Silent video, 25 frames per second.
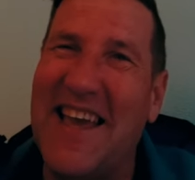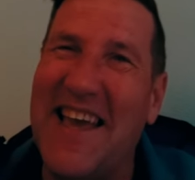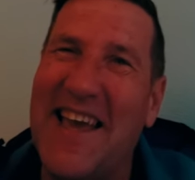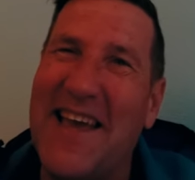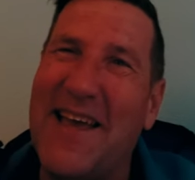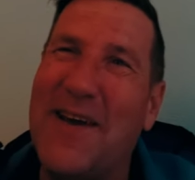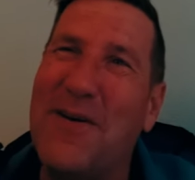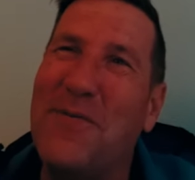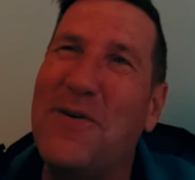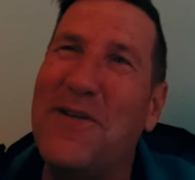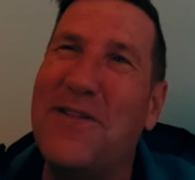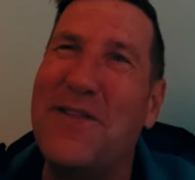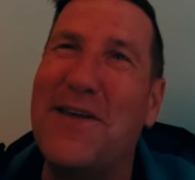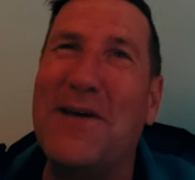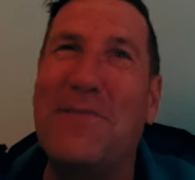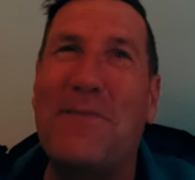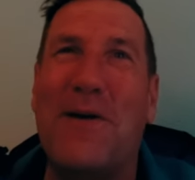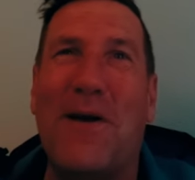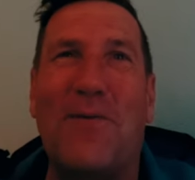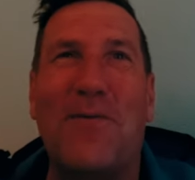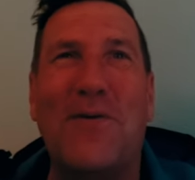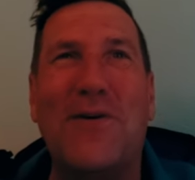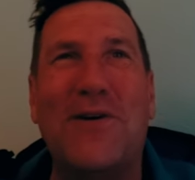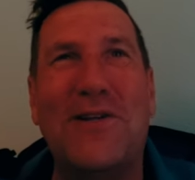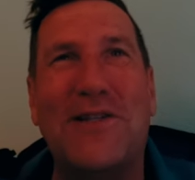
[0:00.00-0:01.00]
Yeah, we're thinking
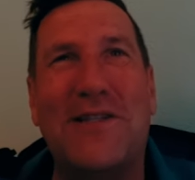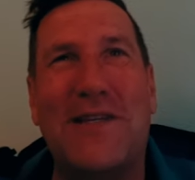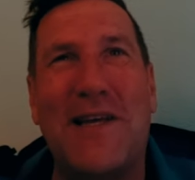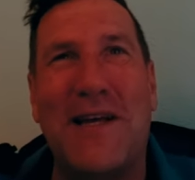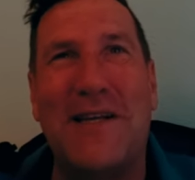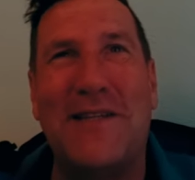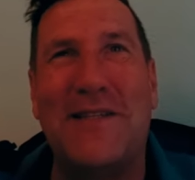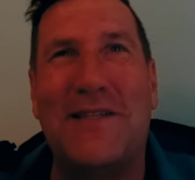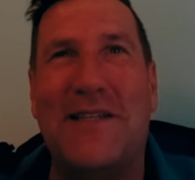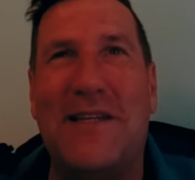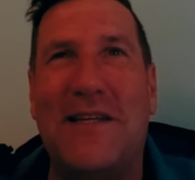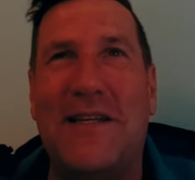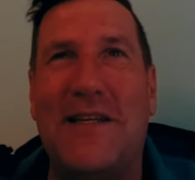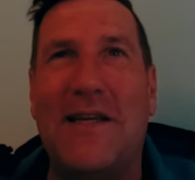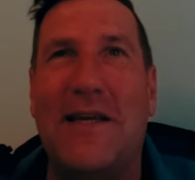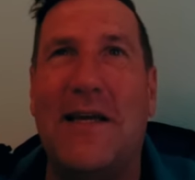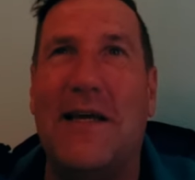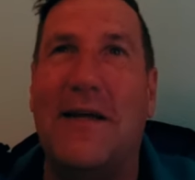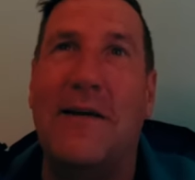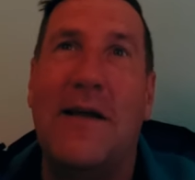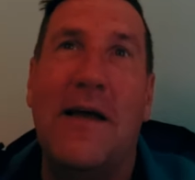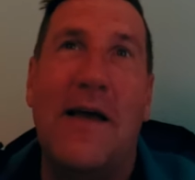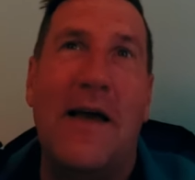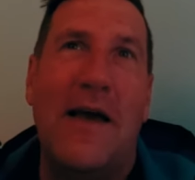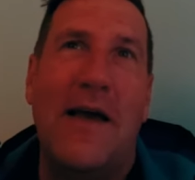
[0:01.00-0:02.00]
about real estate in Sydney
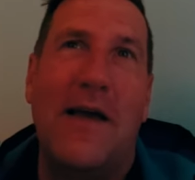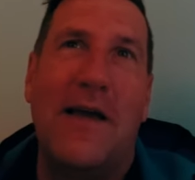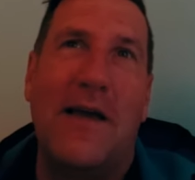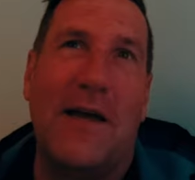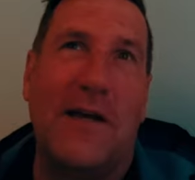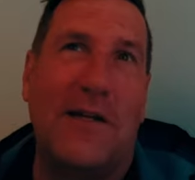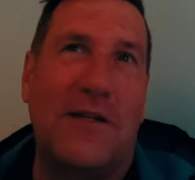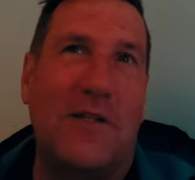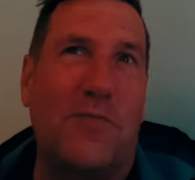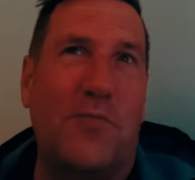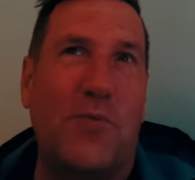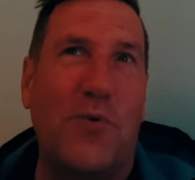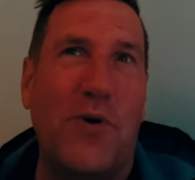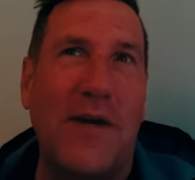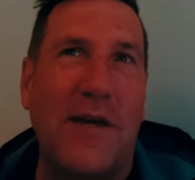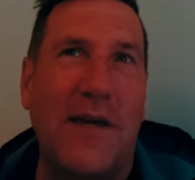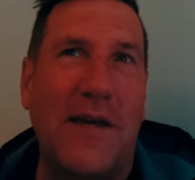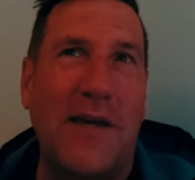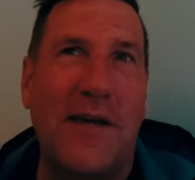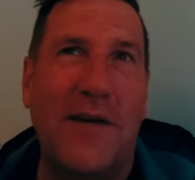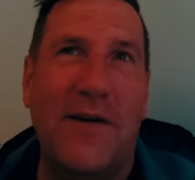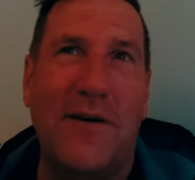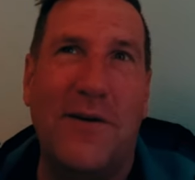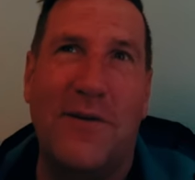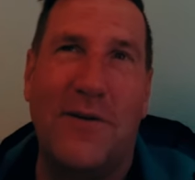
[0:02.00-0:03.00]
and, you know, Spring
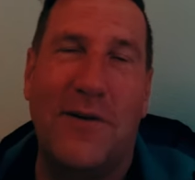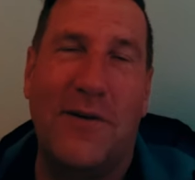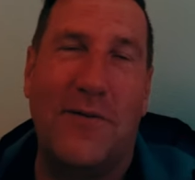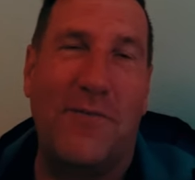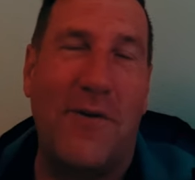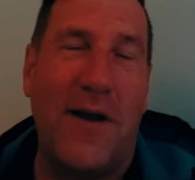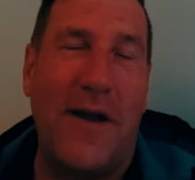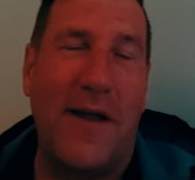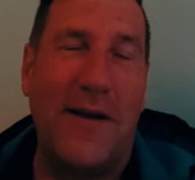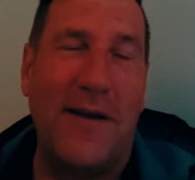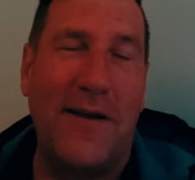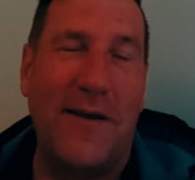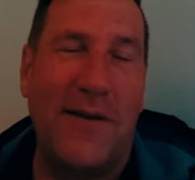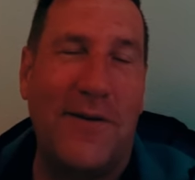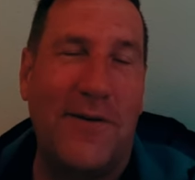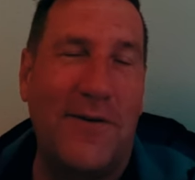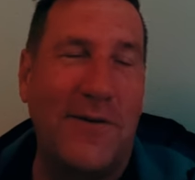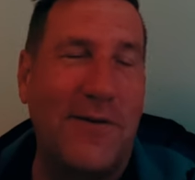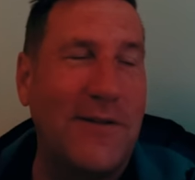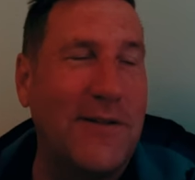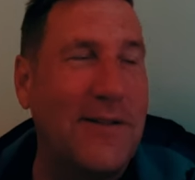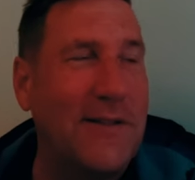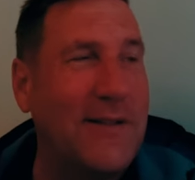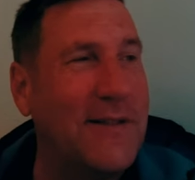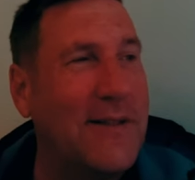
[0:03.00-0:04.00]
Hill and Red
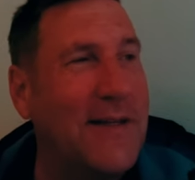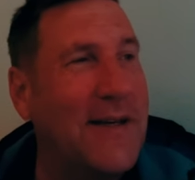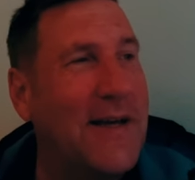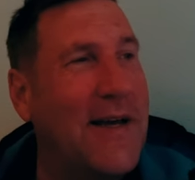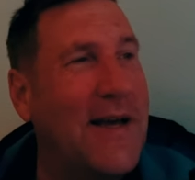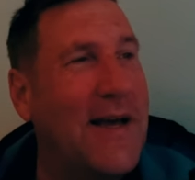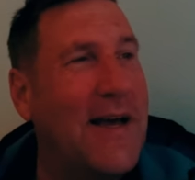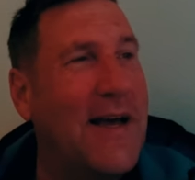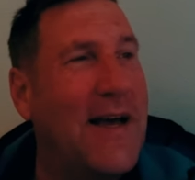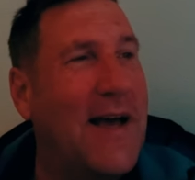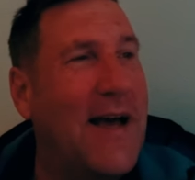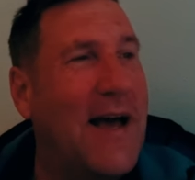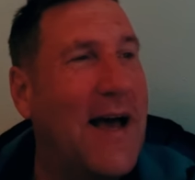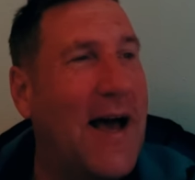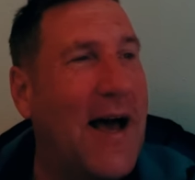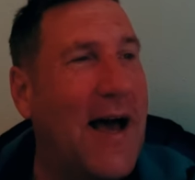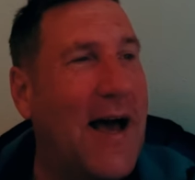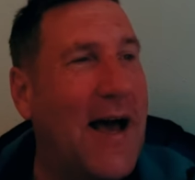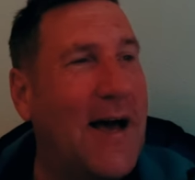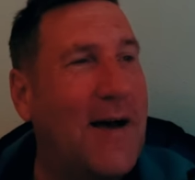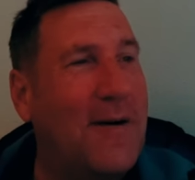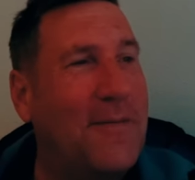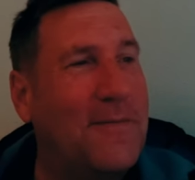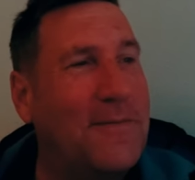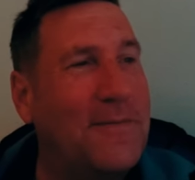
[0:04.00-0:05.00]
Hill and
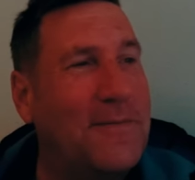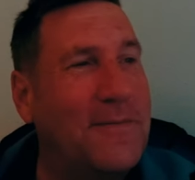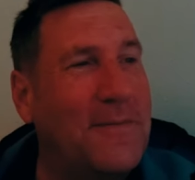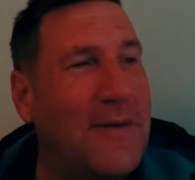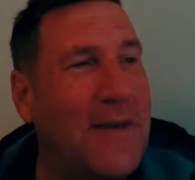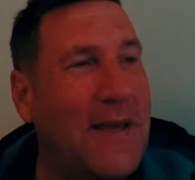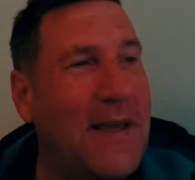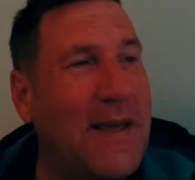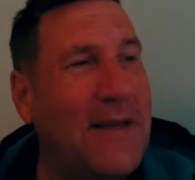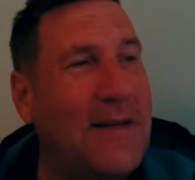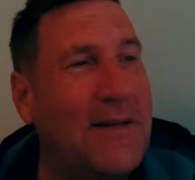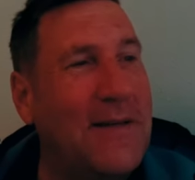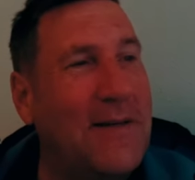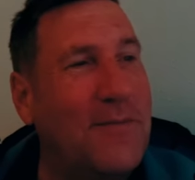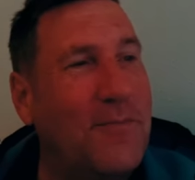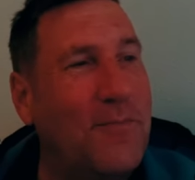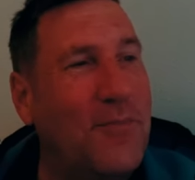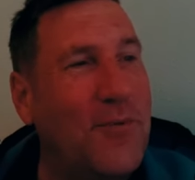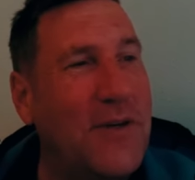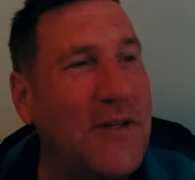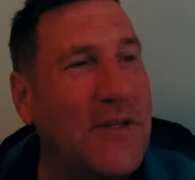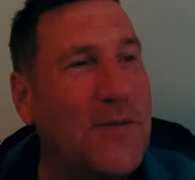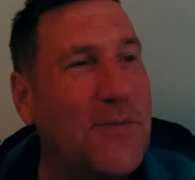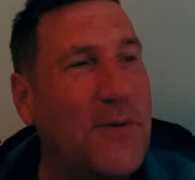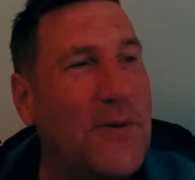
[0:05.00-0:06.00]
in
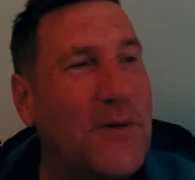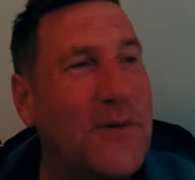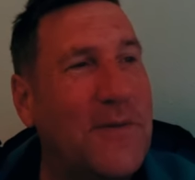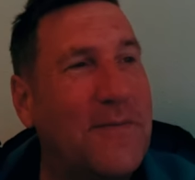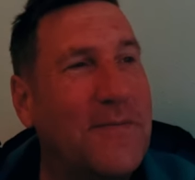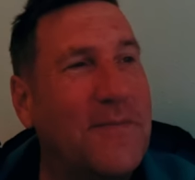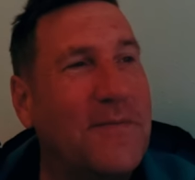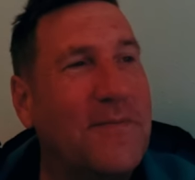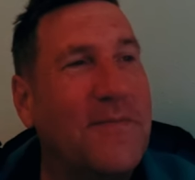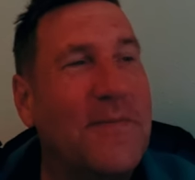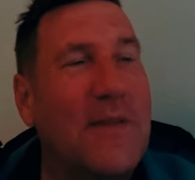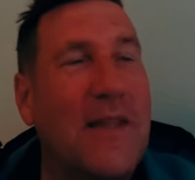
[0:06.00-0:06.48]
Brisbane.